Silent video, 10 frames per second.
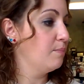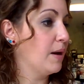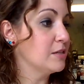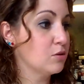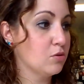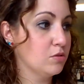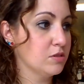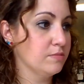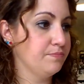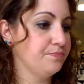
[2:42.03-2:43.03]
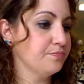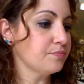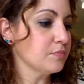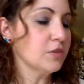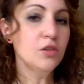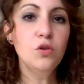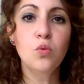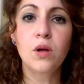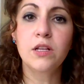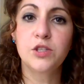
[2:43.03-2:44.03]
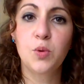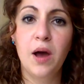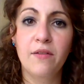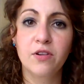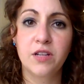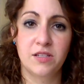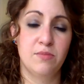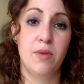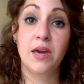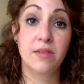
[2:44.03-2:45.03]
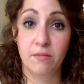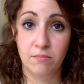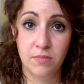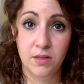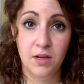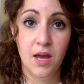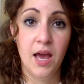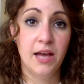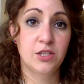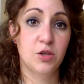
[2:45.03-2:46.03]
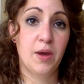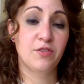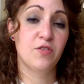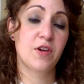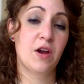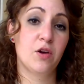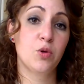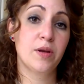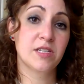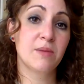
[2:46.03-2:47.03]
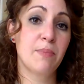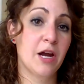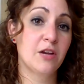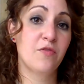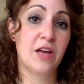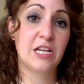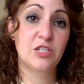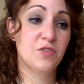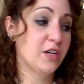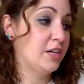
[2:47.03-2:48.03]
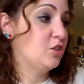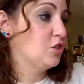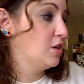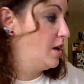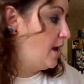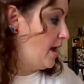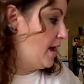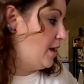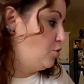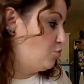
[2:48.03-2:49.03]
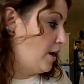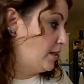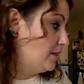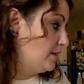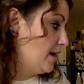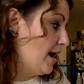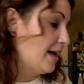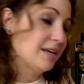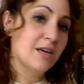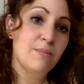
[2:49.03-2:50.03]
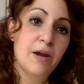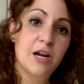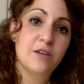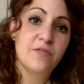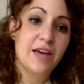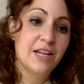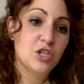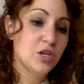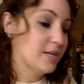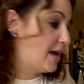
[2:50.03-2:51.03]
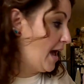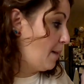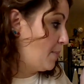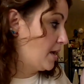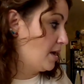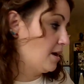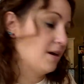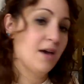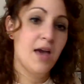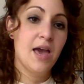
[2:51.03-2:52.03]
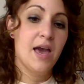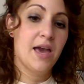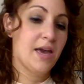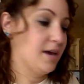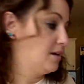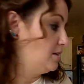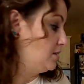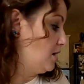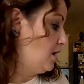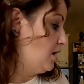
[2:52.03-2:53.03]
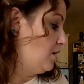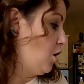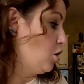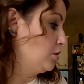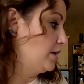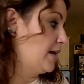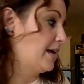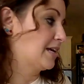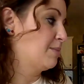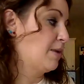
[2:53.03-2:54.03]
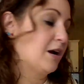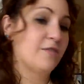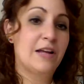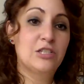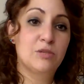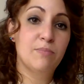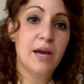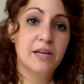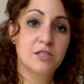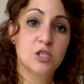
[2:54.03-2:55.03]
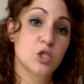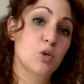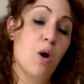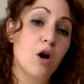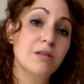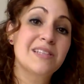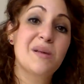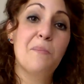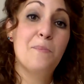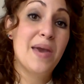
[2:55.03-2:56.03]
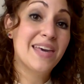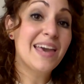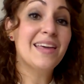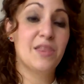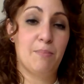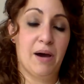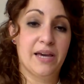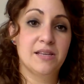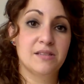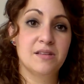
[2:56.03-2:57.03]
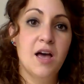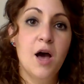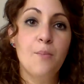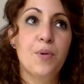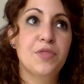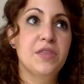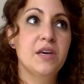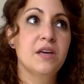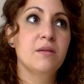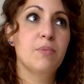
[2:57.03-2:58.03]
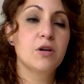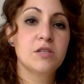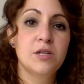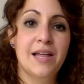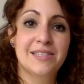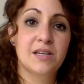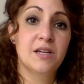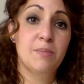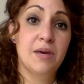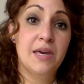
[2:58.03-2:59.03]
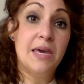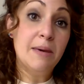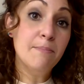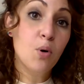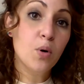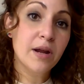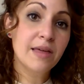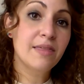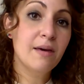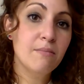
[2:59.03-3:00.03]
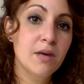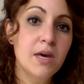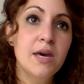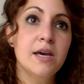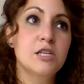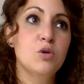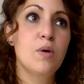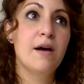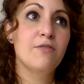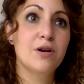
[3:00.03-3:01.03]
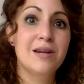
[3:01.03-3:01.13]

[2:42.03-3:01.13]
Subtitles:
bicycles? Well, it's whoever doesn't make them. And so you have to figure out who has comparative advantage for each. And Raylan had a comparative advantage in hat making, and Artlyn had a comparative advantage in bikes. So Artlyn's making the bikes, but the person that's going to be importing them is whoever